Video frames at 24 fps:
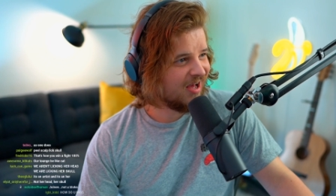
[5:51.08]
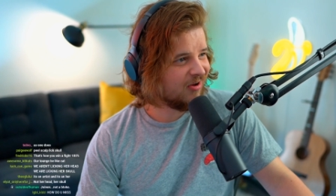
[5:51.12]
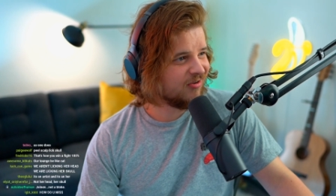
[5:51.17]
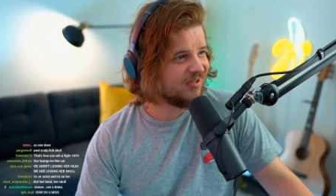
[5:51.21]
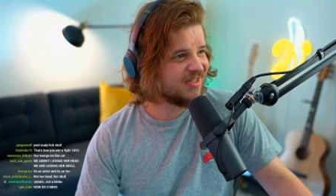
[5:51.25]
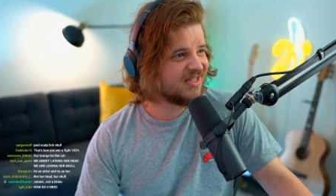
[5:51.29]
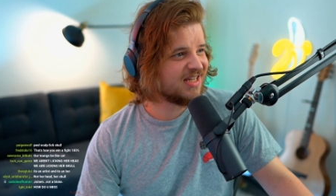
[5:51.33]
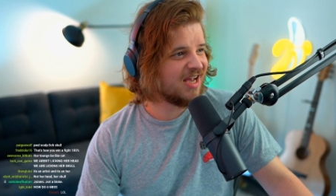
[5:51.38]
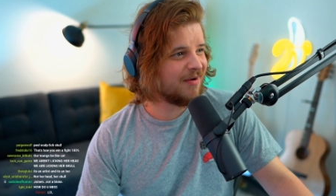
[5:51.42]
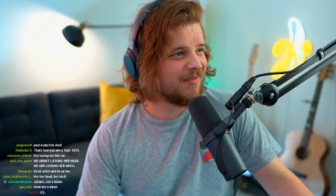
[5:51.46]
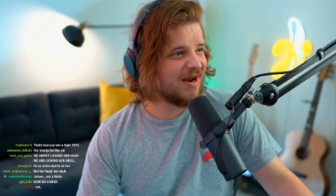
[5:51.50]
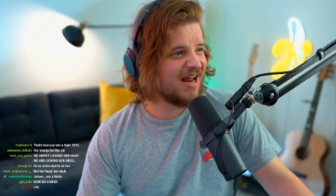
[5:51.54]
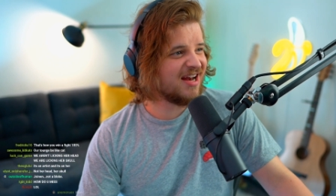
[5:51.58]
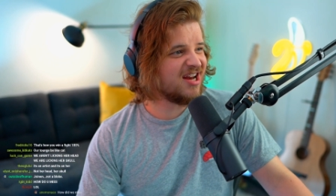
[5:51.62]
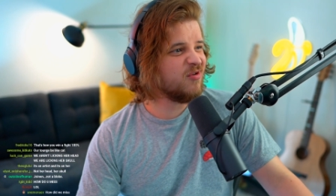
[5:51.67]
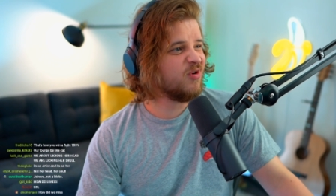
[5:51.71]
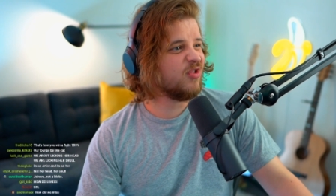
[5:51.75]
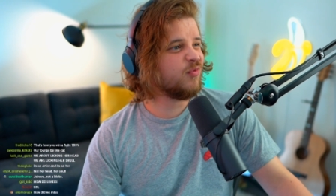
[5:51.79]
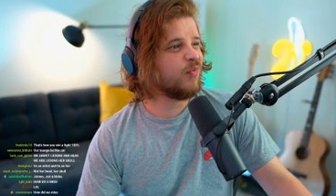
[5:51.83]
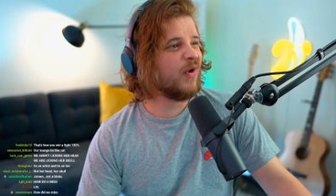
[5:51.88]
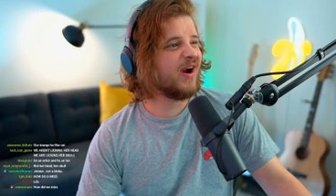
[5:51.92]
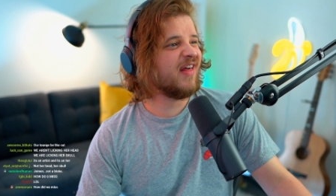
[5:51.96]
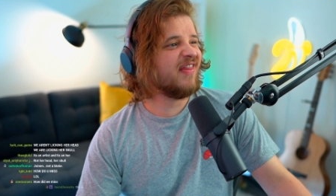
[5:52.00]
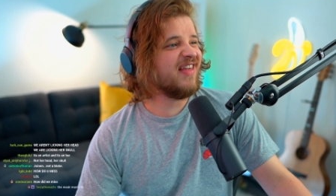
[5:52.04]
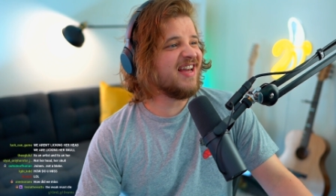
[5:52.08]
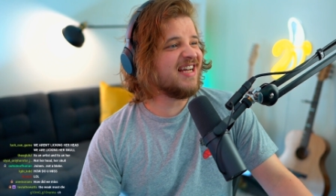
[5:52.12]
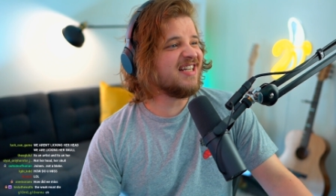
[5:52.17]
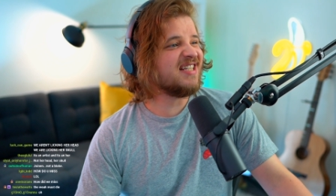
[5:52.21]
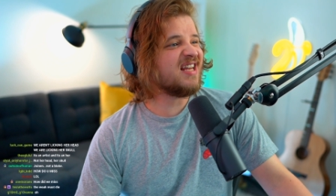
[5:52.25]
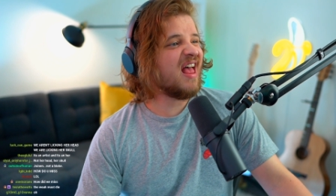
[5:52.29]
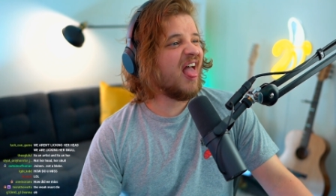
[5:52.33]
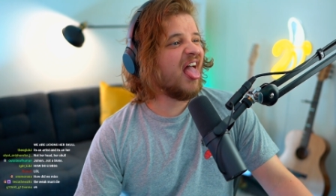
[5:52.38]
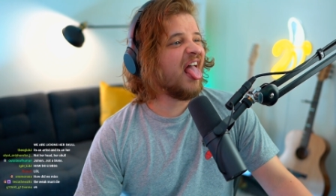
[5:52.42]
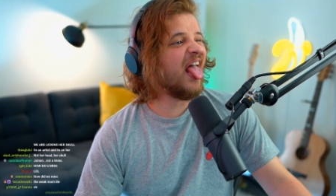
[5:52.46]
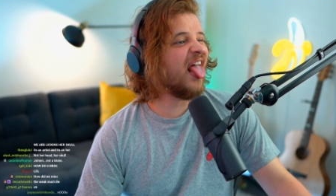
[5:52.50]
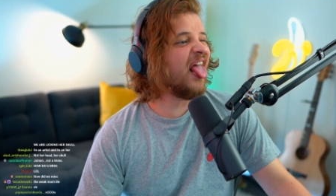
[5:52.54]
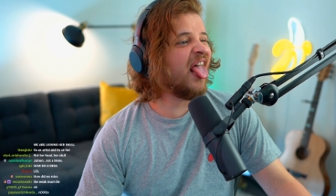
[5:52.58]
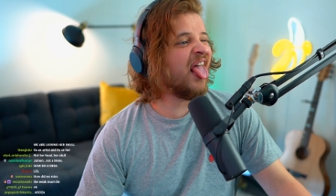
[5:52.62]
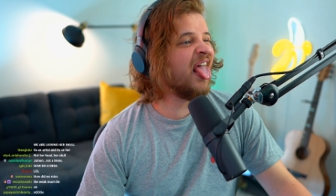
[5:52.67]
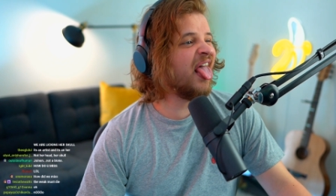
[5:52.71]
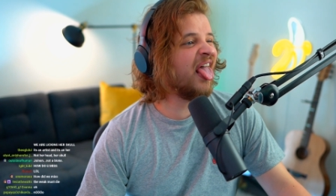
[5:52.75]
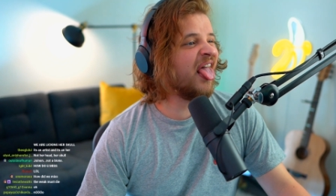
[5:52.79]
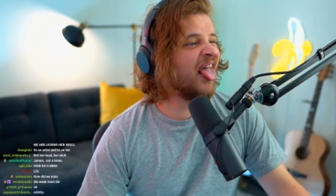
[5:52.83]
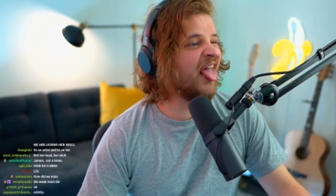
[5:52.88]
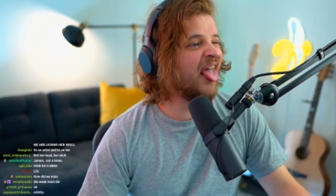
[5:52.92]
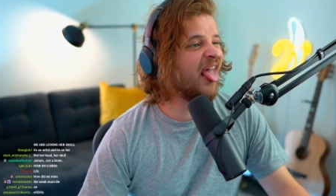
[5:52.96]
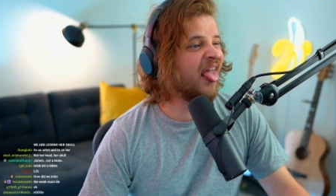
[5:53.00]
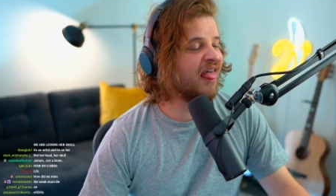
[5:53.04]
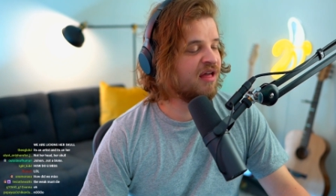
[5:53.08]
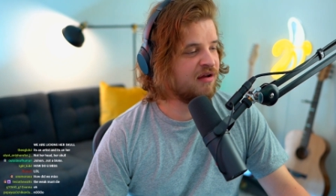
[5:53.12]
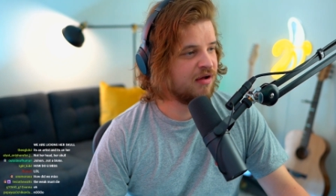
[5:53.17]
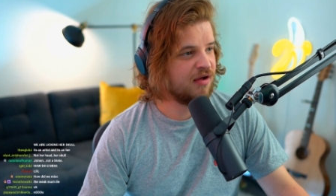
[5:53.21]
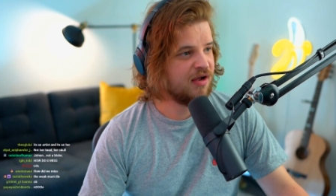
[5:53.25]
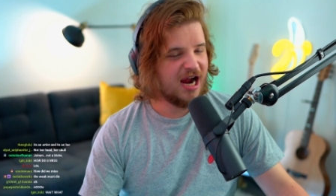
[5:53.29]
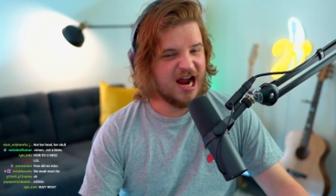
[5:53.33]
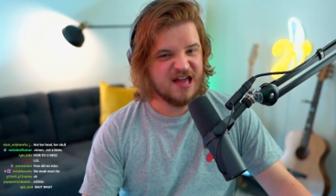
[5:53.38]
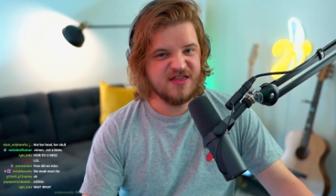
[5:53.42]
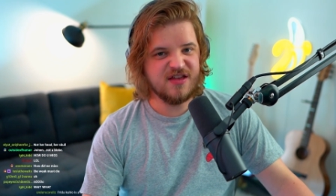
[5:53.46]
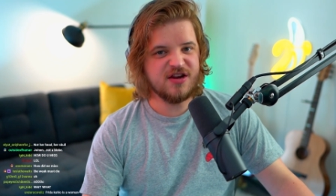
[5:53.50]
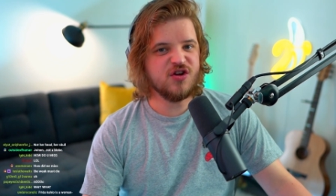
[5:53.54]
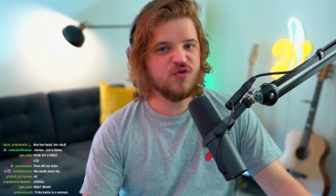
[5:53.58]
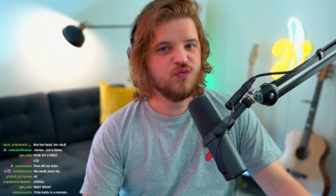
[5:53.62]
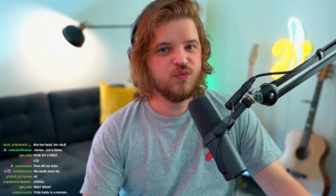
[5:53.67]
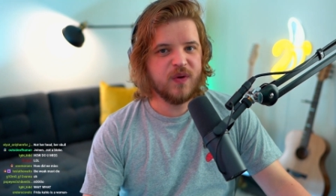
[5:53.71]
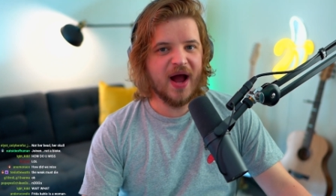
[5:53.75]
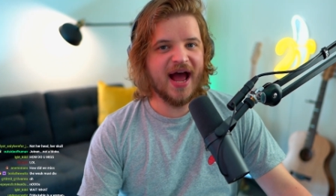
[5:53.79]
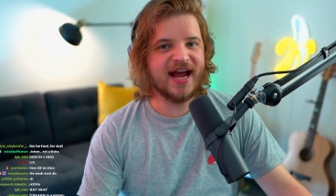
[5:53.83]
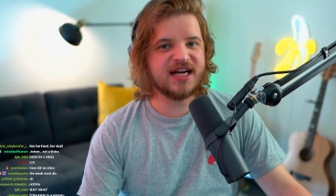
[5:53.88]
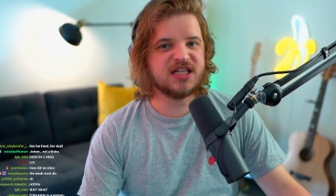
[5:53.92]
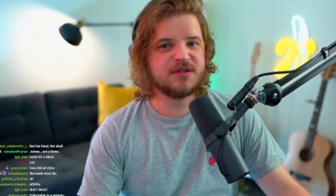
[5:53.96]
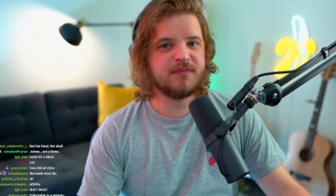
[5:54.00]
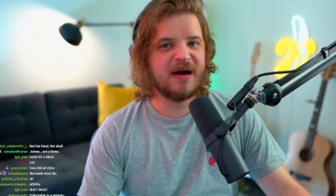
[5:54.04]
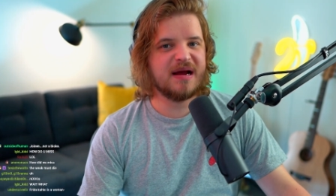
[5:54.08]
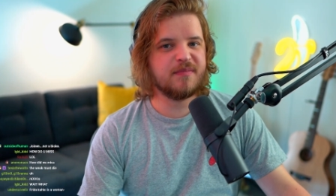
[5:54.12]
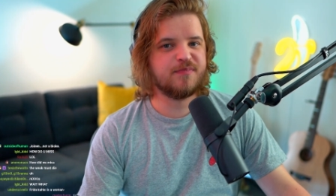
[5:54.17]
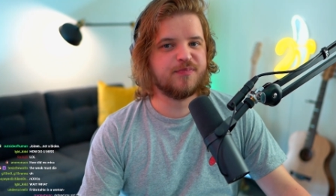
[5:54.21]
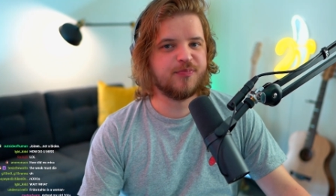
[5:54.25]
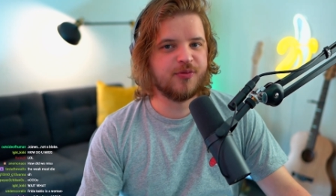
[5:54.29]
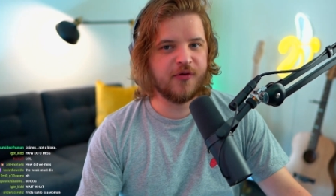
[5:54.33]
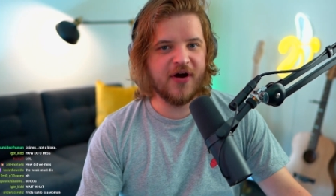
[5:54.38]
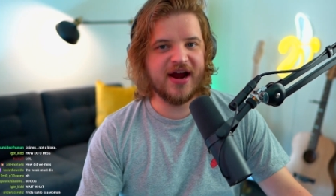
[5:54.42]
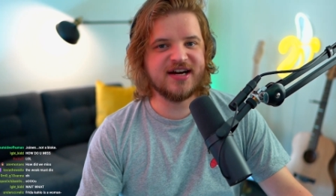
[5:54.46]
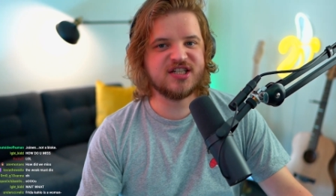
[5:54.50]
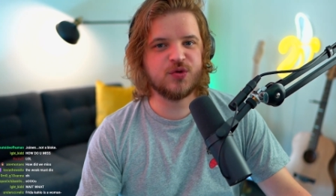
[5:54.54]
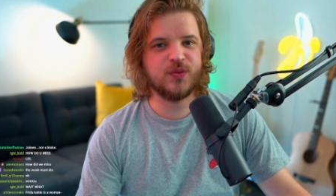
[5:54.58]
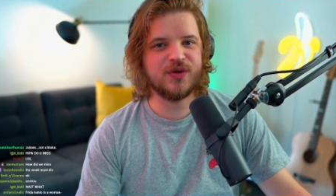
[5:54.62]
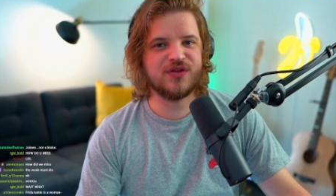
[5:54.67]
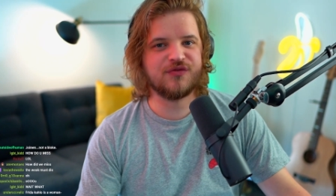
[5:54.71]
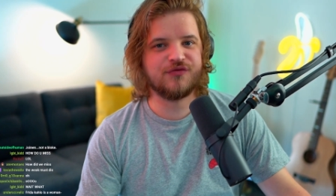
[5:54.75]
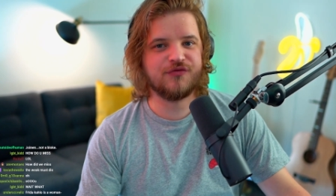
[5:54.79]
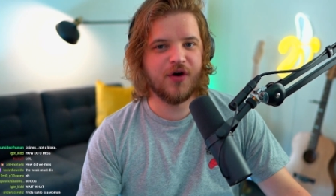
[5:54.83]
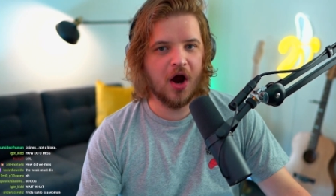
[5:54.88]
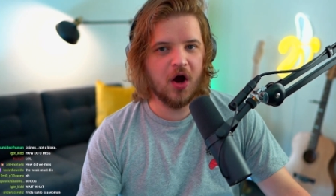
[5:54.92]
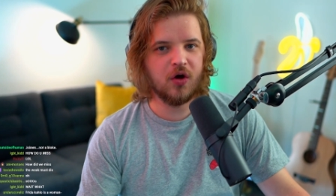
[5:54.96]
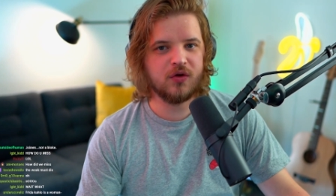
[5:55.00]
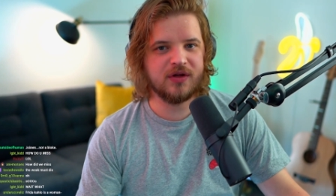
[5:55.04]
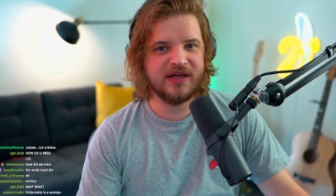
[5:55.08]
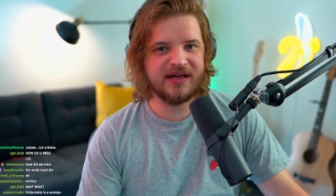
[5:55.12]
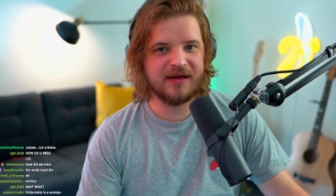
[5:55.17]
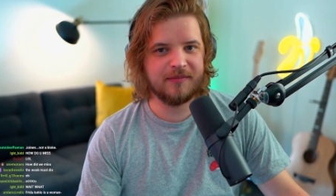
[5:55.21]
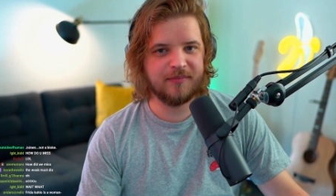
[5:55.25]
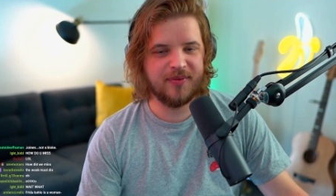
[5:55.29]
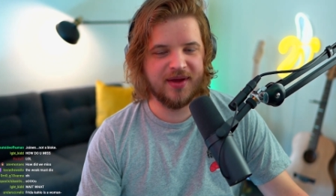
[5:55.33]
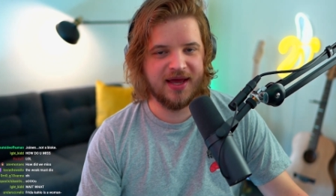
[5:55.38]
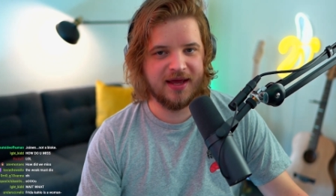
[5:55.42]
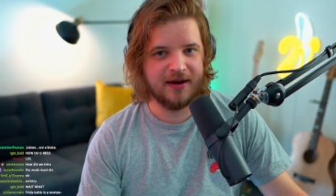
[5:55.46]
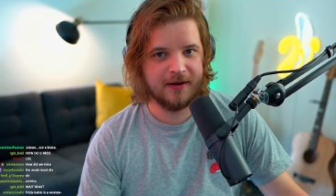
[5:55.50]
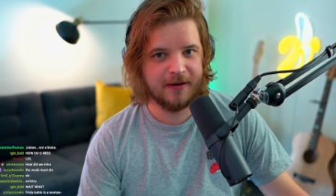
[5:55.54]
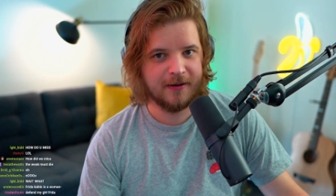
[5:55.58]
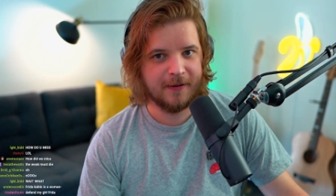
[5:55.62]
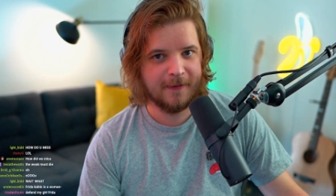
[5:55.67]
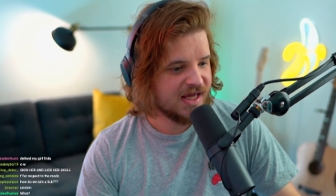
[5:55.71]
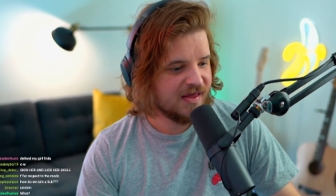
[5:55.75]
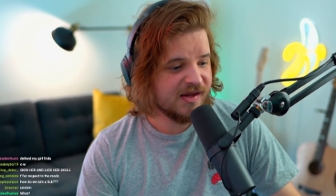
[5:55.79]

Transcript: I was coming at you with one of these. Eh, and then you whacked my breast with a rolling pin.